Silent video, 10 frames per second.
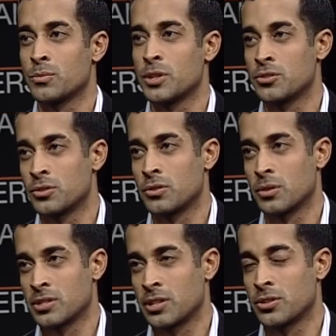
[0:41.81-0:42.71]
and research
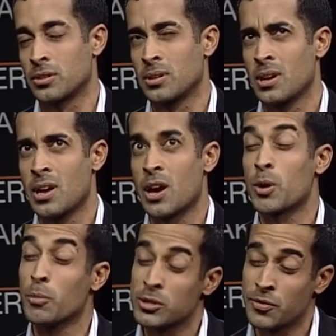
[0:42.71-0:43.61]
organization.
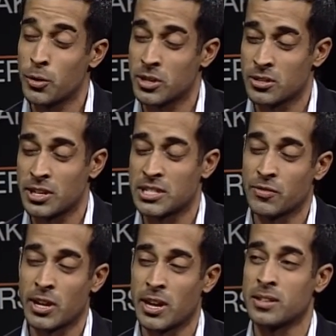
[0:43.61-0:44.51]
We mostly focus on
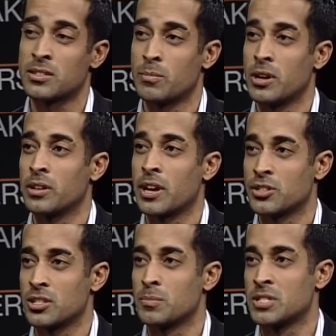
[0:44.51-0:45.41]
HIV/AIDS among
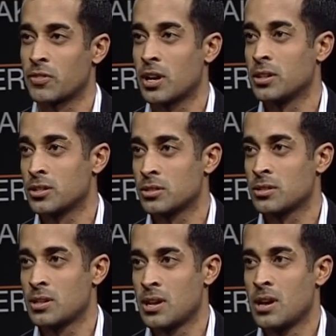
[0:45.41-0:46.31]
Asian and Pacific
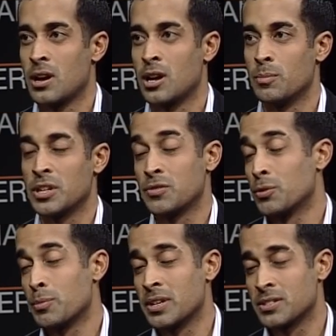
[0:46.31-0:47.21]
Islanders.
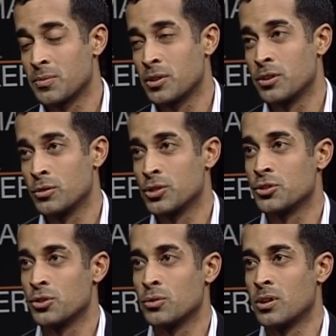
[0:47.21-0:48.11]
HIV remains a huge
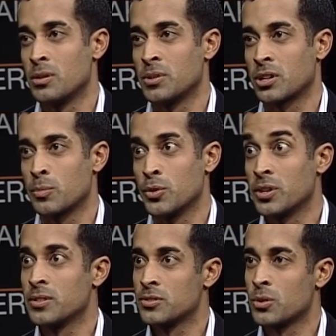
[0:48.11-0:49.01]
issue in our
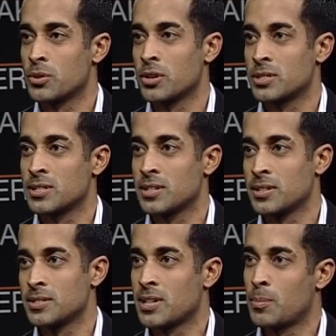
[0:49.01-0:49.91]
community, so we're there to
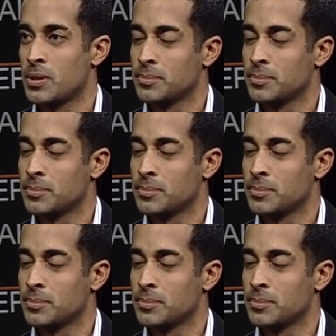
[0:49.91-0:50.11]
help.